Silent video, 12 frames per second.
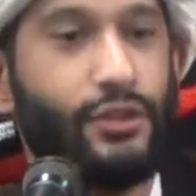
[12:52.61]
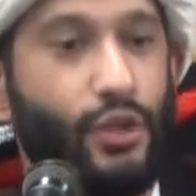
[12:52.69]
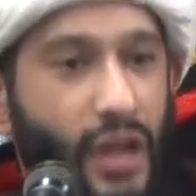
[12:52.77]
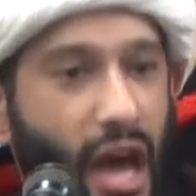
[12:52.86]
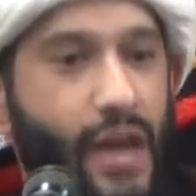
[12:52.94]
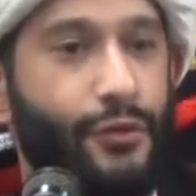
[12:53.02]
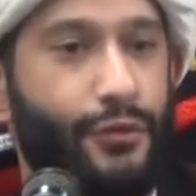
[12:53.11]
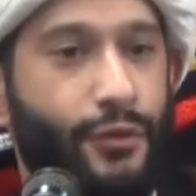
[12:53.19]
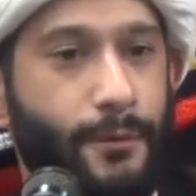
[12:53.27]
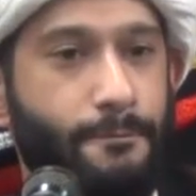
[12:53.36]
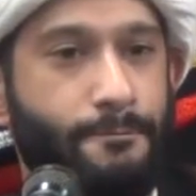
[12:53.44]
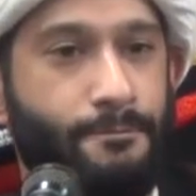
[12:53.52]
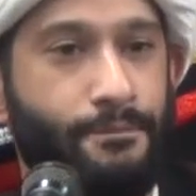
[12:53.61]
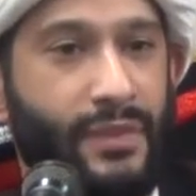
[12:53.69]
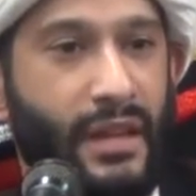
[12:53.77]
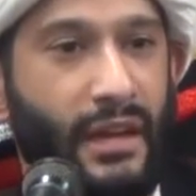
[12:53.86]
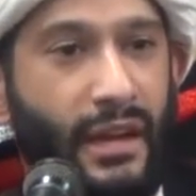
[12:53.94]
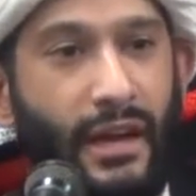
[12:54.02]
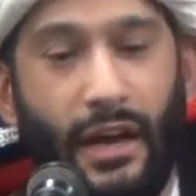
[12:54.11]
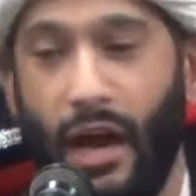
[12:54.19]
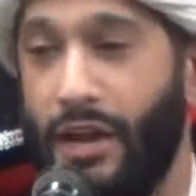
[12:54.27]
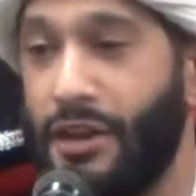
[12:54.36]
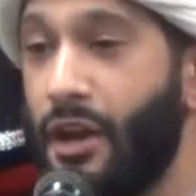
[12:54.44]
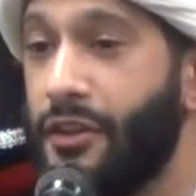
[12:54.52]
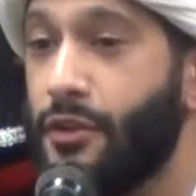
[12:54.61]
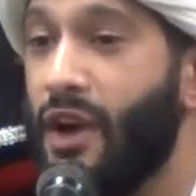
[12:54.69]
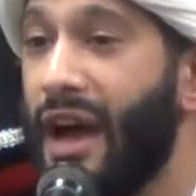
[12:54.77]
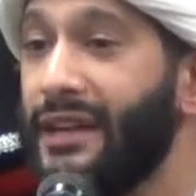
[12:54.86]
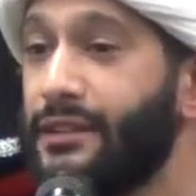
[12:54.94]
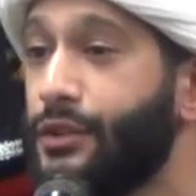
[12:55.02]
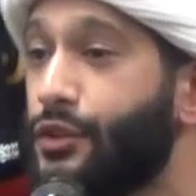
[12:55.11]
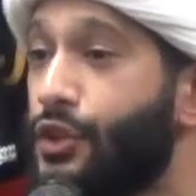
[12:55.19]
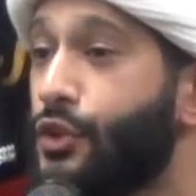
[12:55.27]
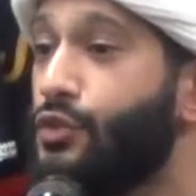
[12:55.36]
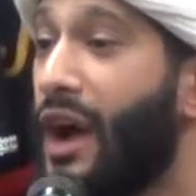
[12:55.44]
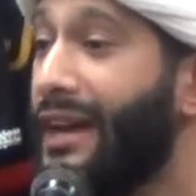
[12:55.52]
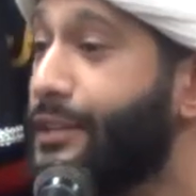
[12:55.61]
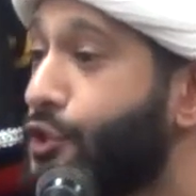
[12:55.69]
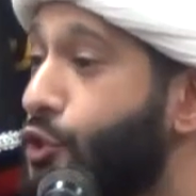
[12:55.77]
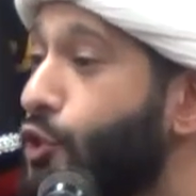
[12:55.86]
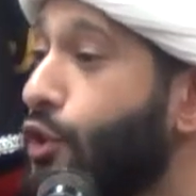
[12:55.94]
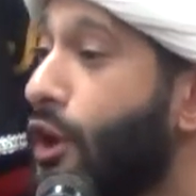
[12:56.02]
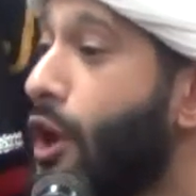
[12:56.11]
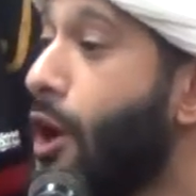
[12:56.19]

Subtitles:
to life. Another right, the right to